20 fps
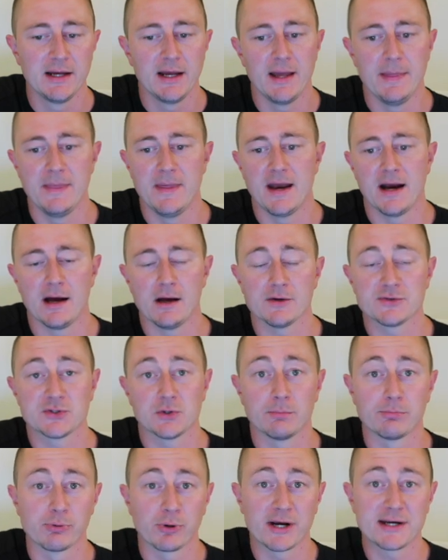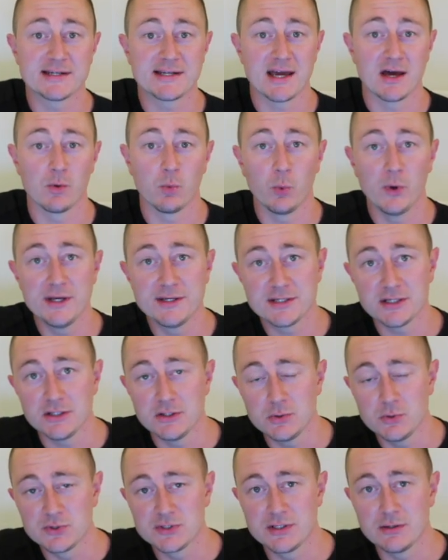And then I also break down when to
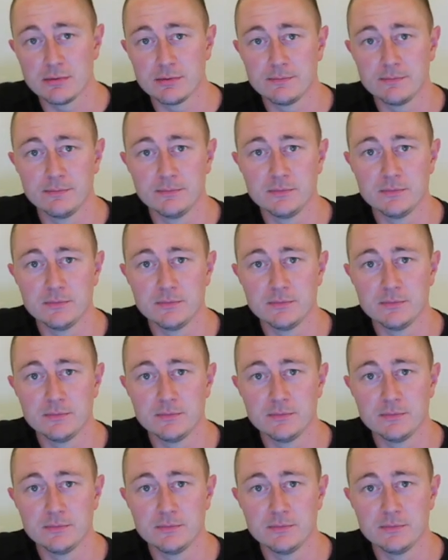use the